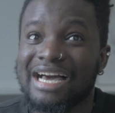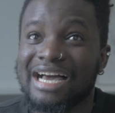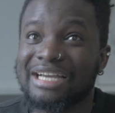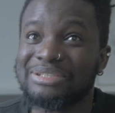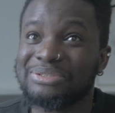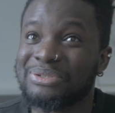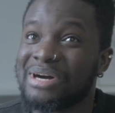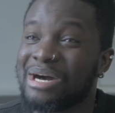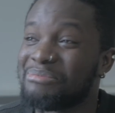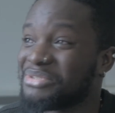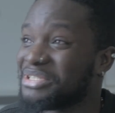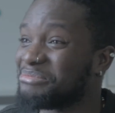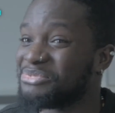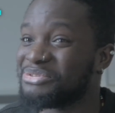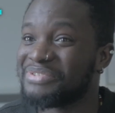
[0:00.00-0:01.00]
I don't know how I'm
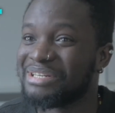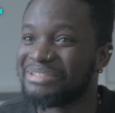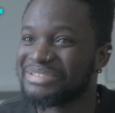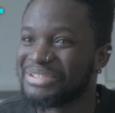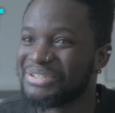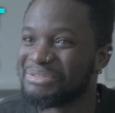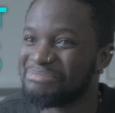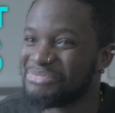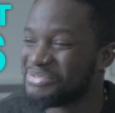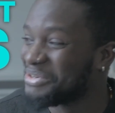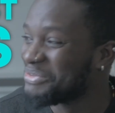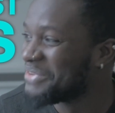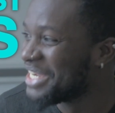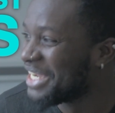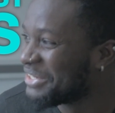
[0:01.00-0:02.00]
gonna move out or move
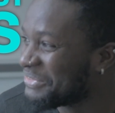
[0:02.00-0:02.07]
away.